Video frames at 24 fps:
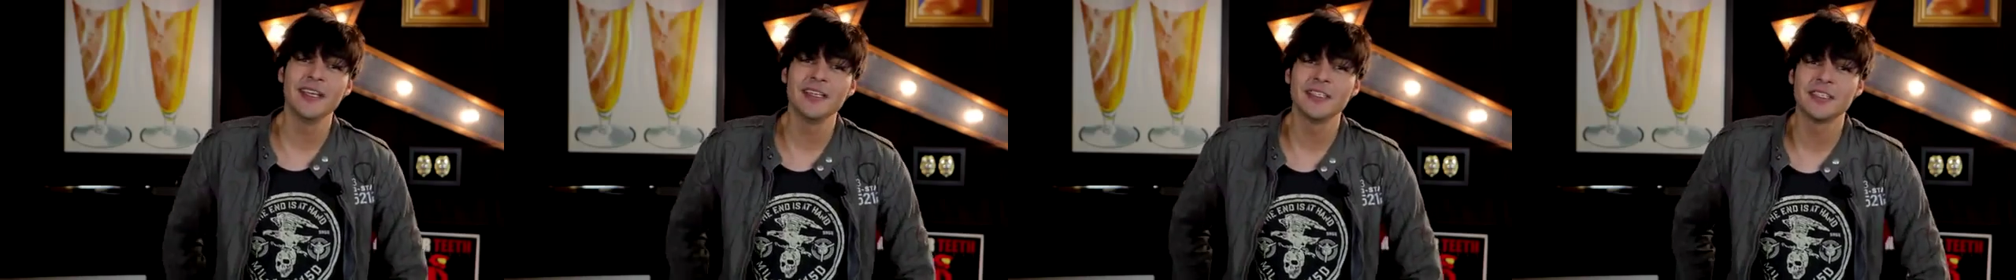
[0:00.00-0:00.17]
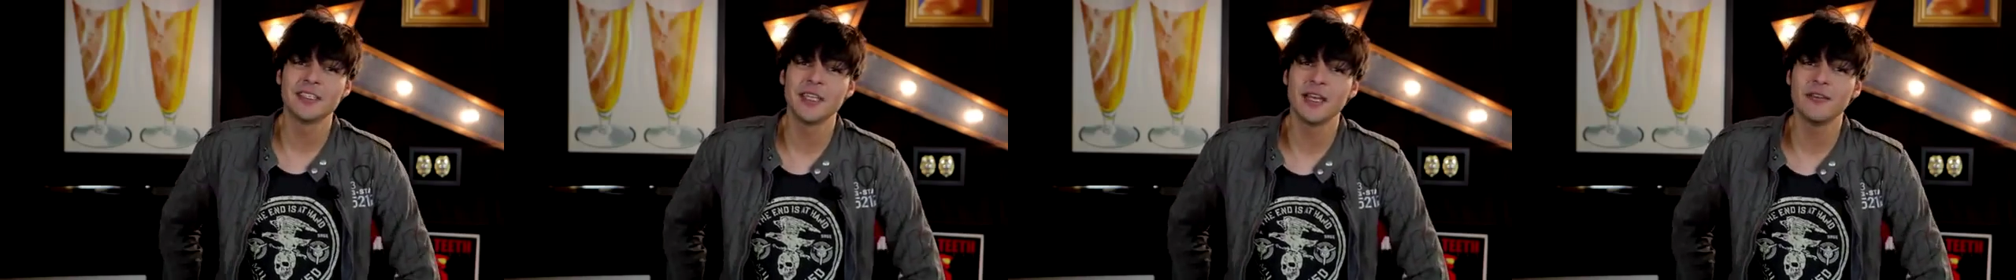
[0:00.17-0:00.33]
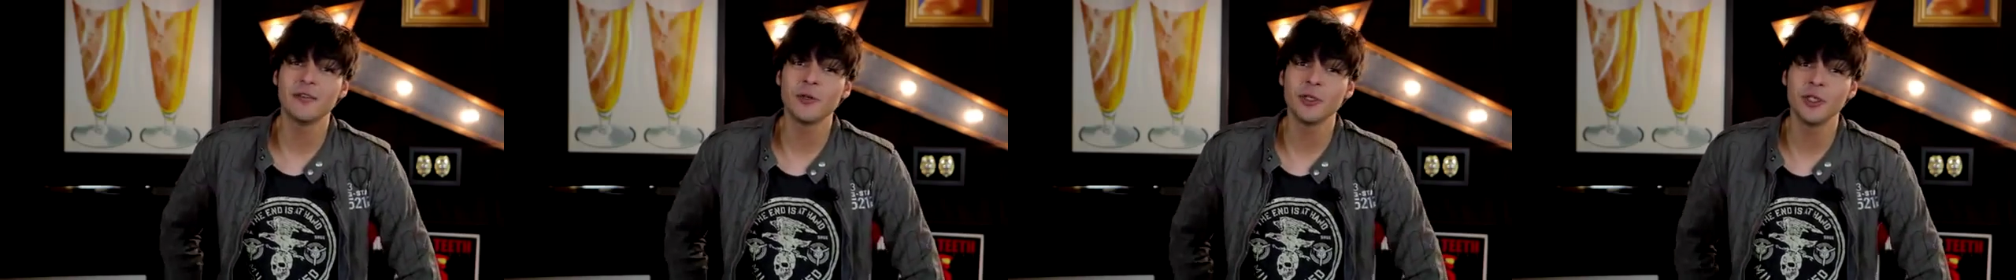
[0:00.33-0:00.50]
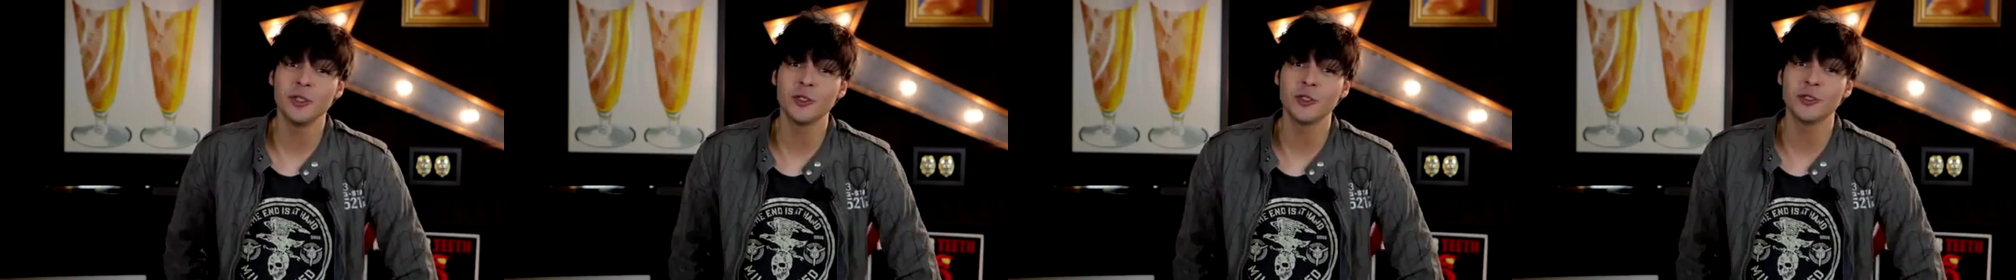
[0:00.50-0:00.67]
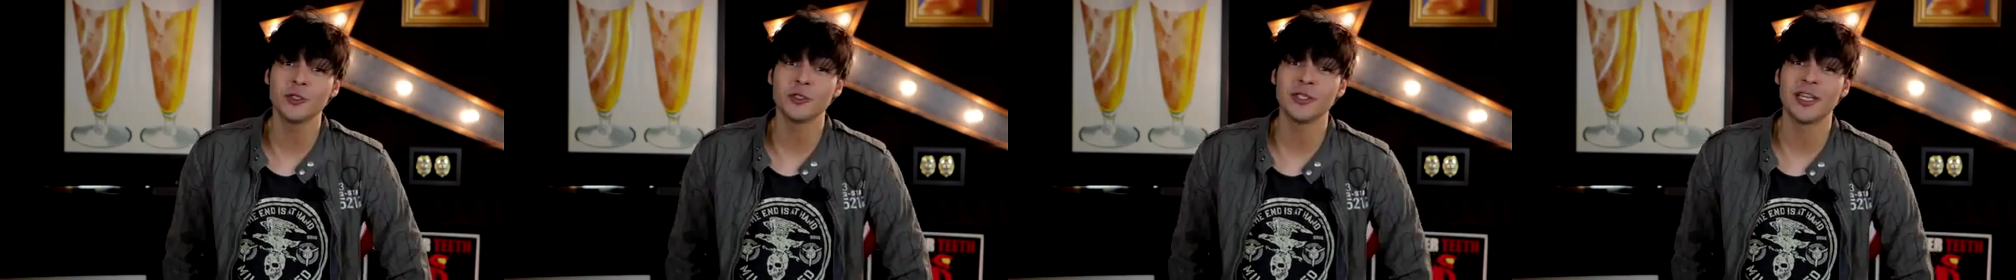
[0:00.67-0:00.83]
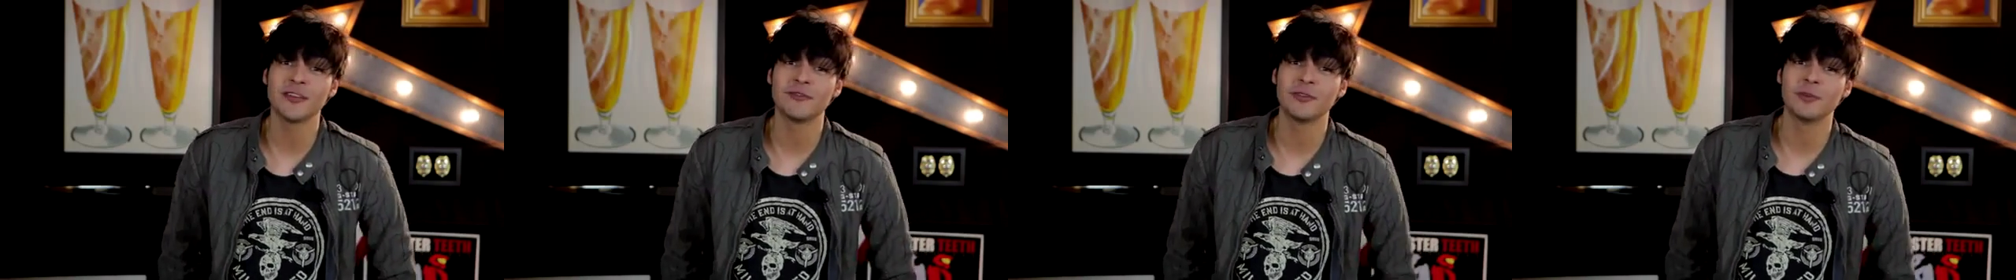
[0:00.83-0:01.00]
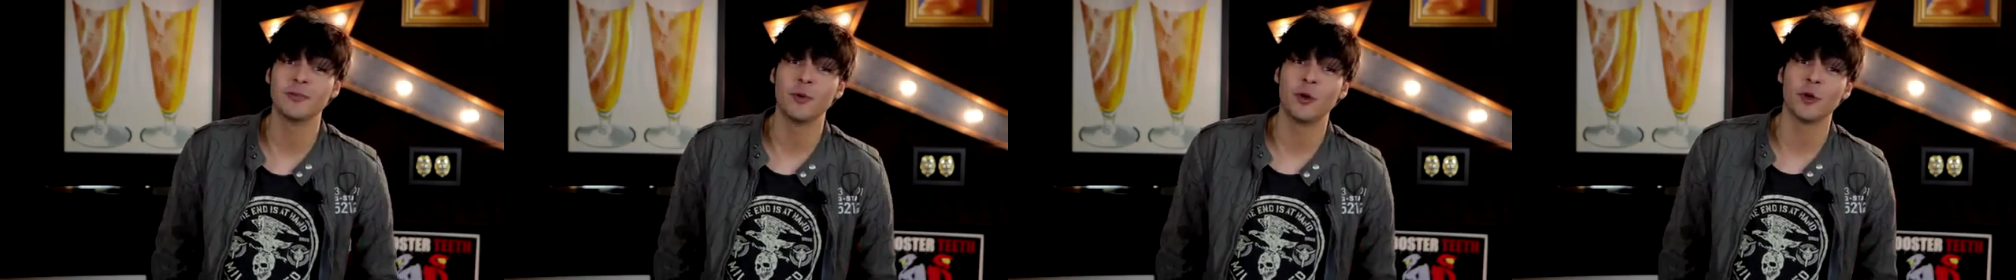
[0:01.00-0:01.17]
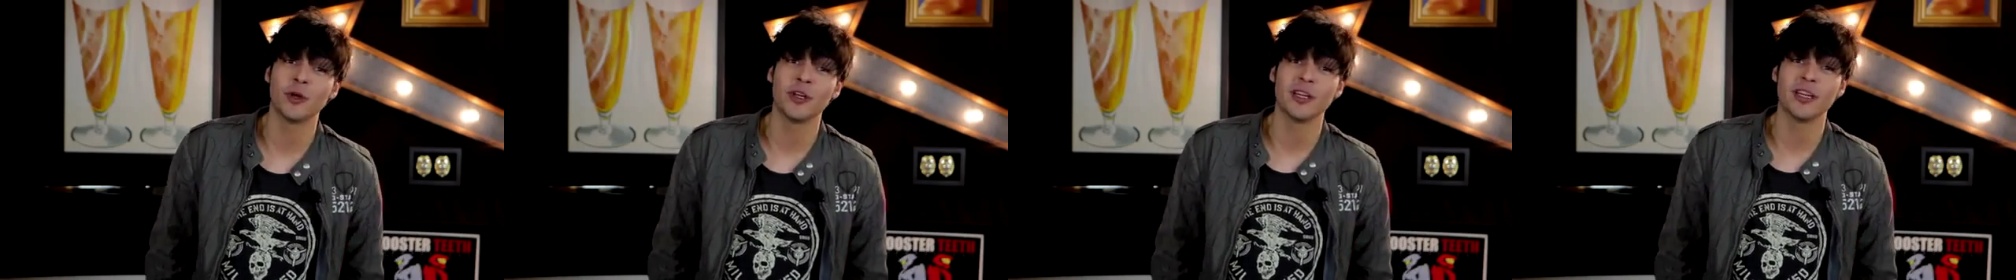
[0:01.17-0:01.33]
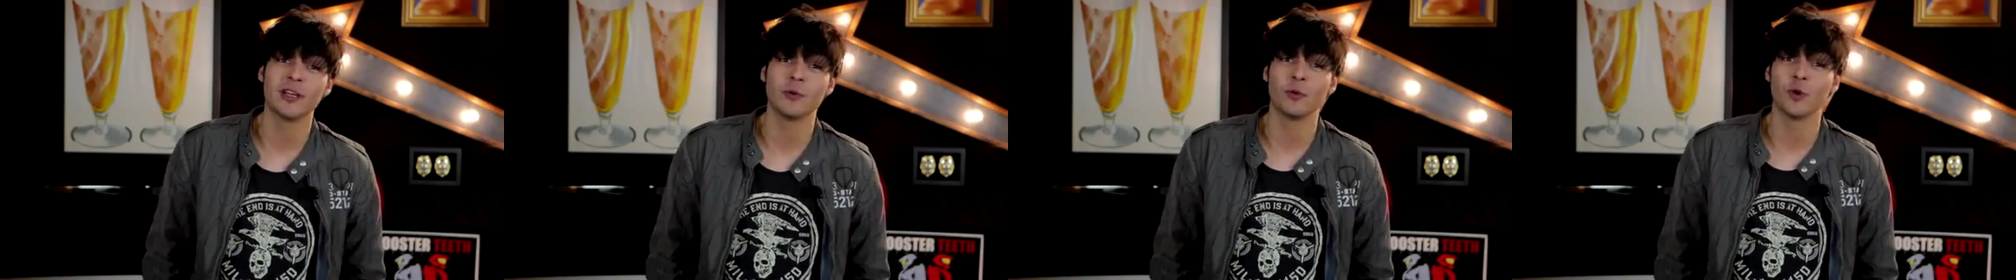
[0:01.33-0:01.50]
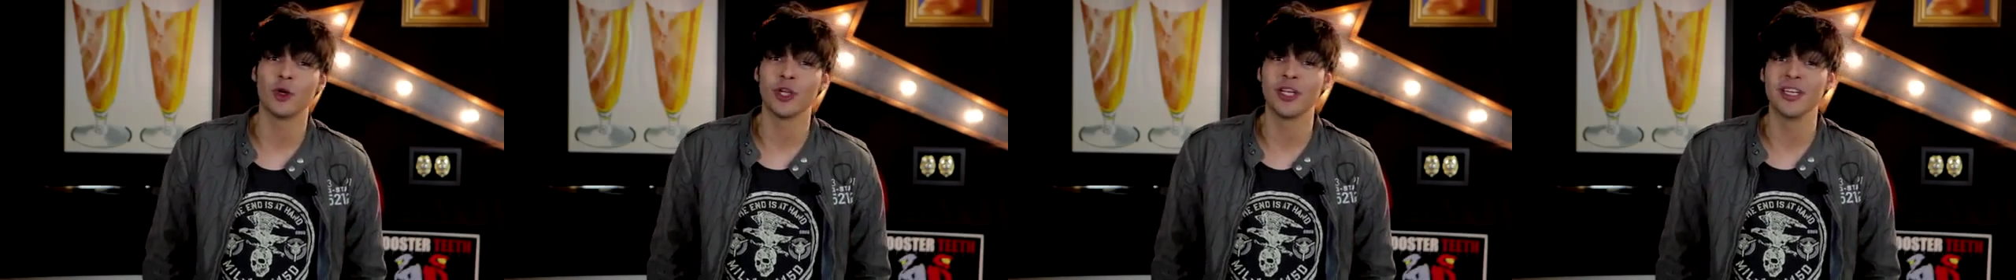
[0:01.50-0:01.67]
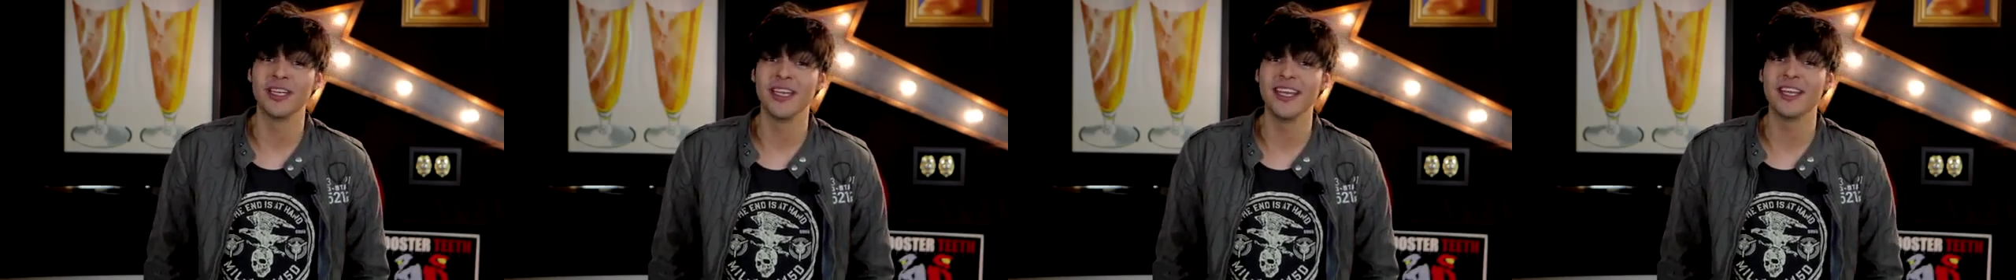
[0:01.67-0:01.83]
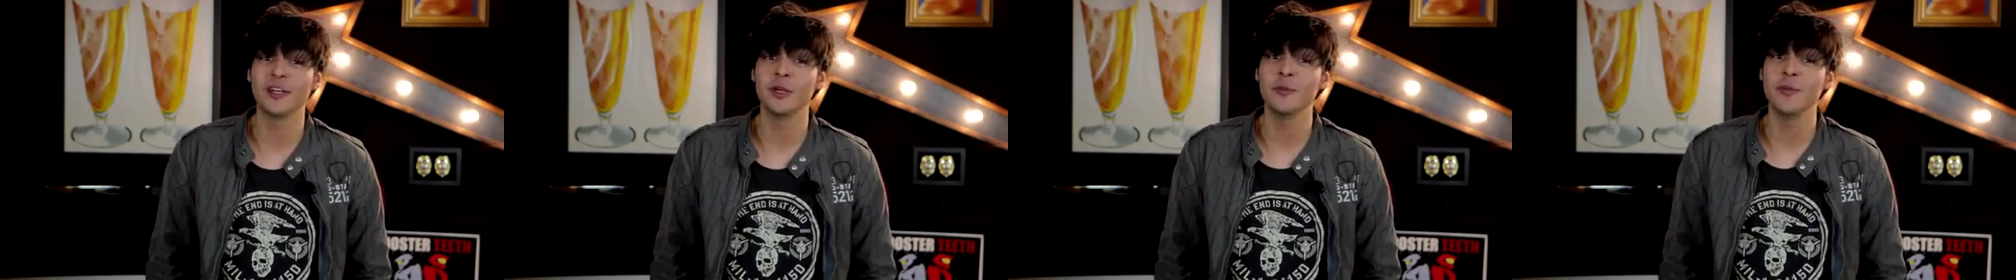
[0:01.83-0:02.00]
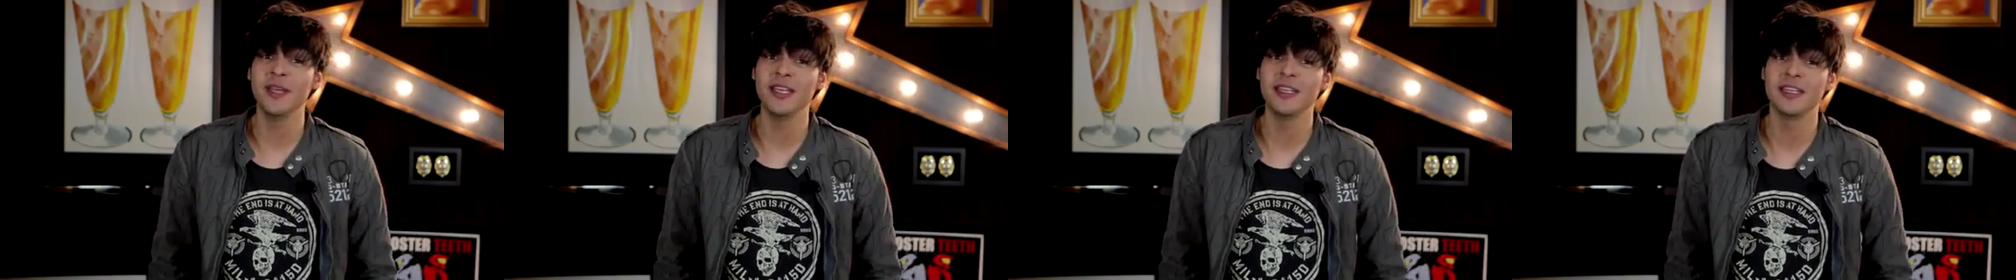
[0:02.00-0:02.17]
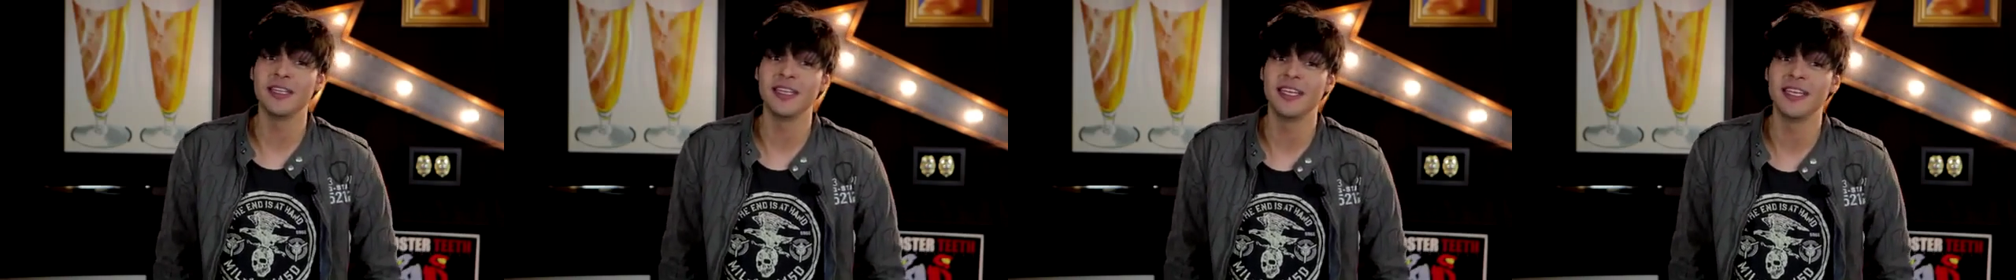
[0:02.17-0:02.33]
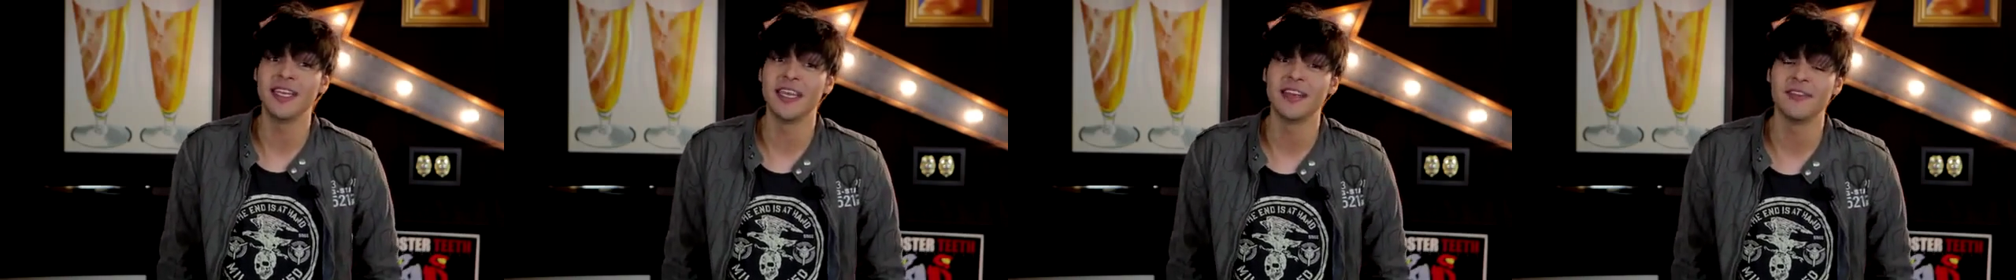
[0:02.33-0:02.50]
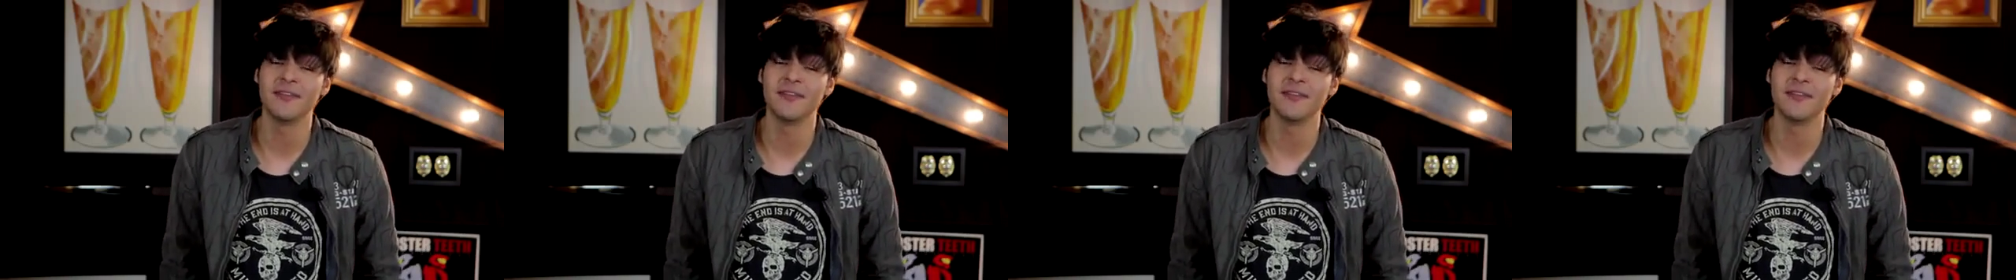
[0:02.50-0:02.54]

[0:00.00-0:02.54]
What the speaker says: Several users have reported it working intermittently,